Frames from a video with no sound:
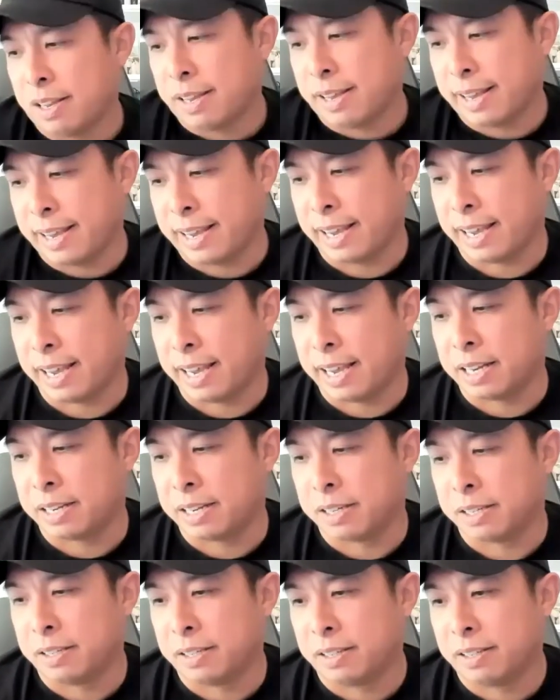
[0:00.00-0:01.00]

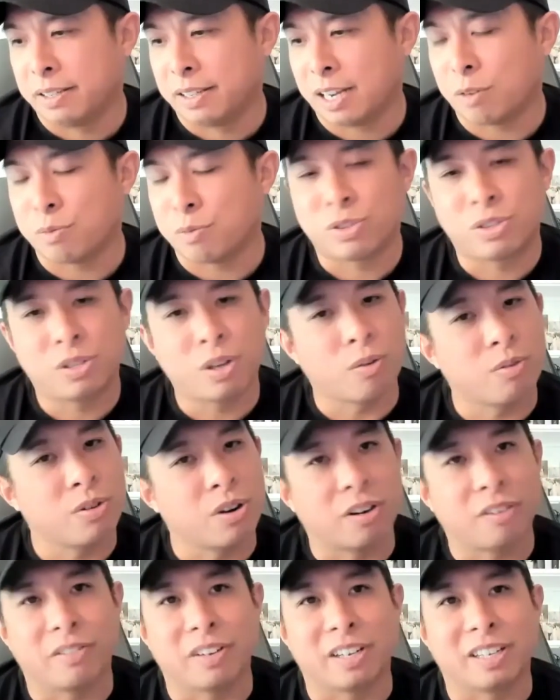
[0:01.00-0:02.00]
And I was so
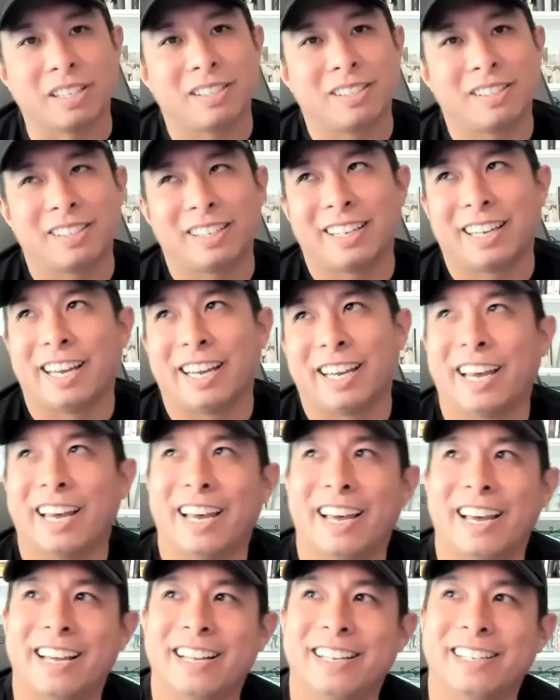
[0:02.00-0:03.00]
nervous.
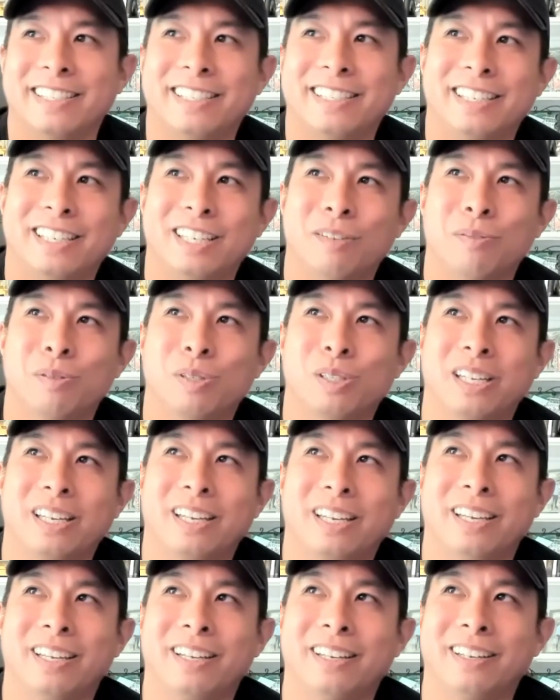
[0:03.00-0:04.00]
And it was
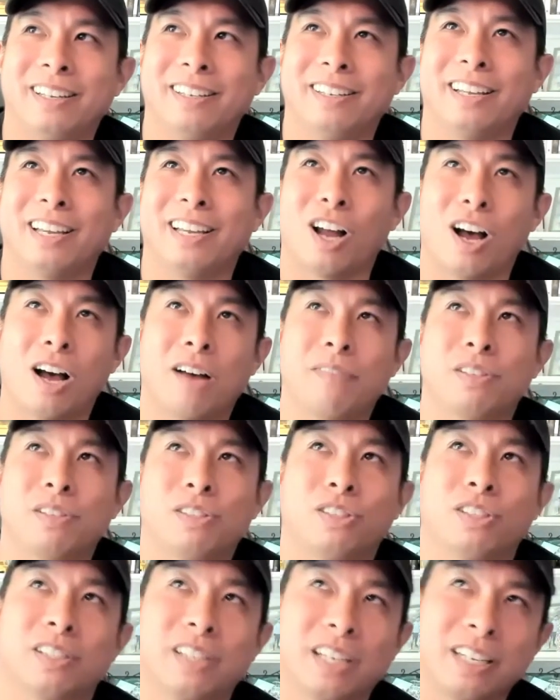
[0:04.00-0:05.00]
in an office
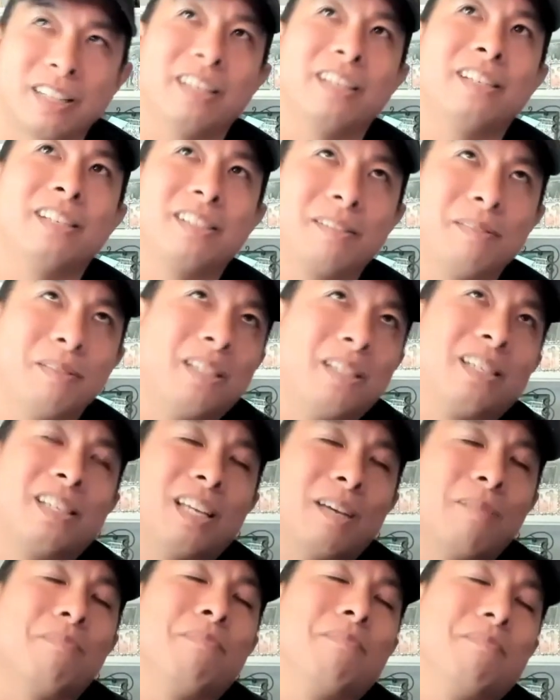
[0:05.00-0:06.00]
just like this,
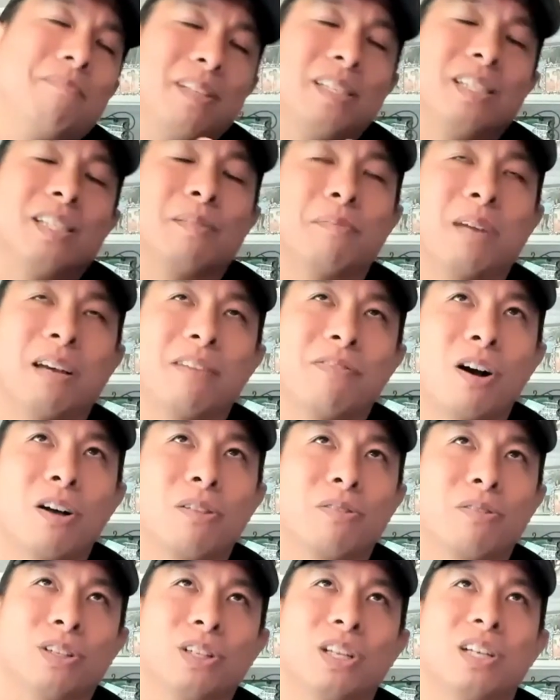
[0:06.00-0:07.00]
except this is my
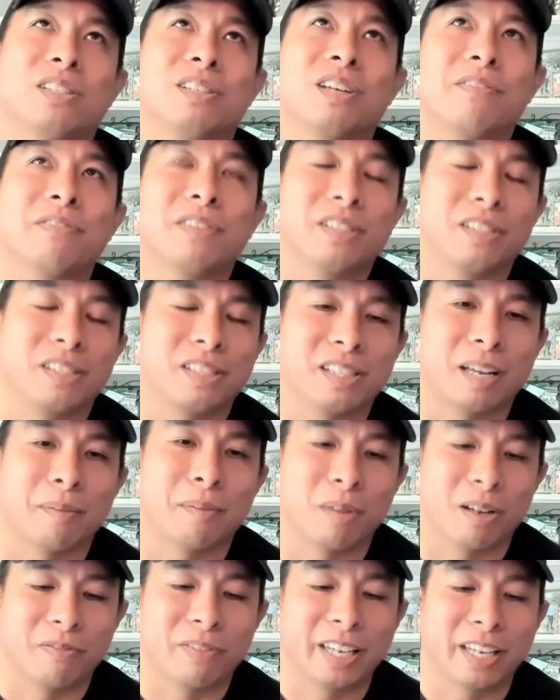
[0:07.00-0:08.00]
father-in-law's office because
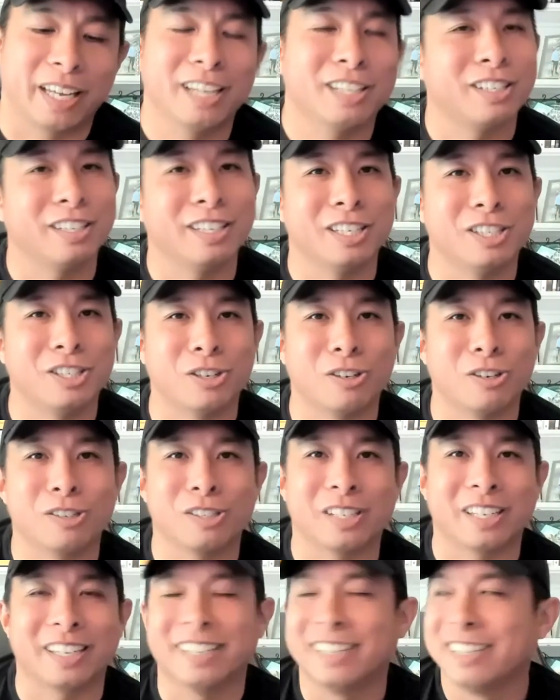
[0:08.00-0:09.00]
I'm on vacation in
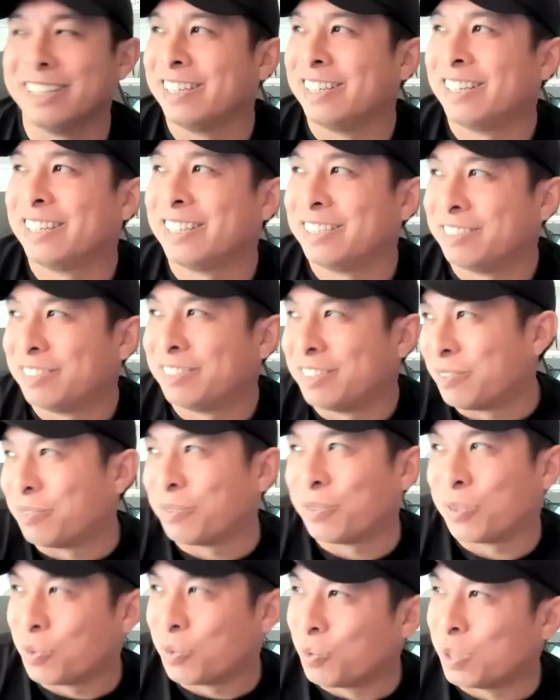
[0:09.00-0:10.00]
Jersey,
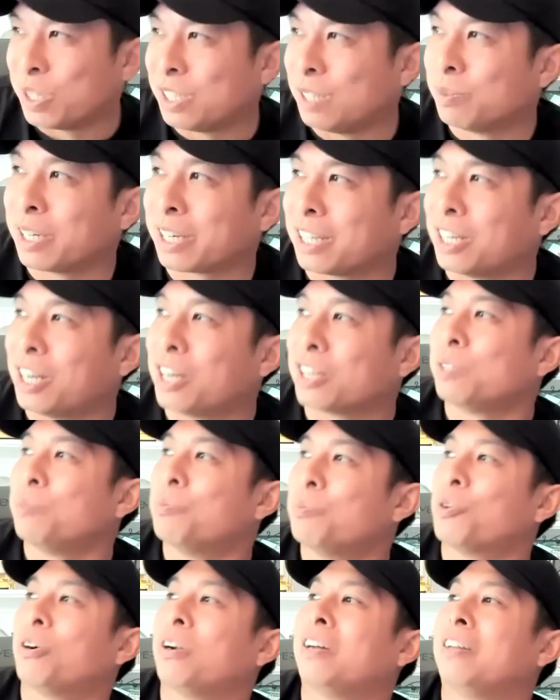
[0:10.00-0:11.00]
which seems like an
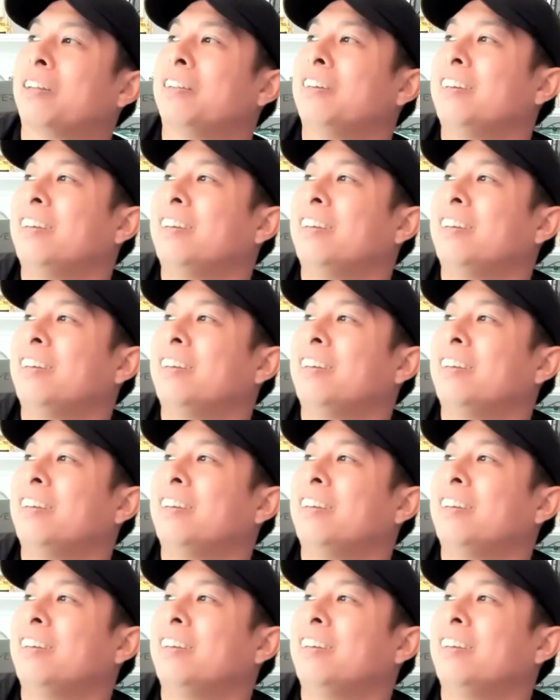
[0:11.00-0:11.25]
oxymoron.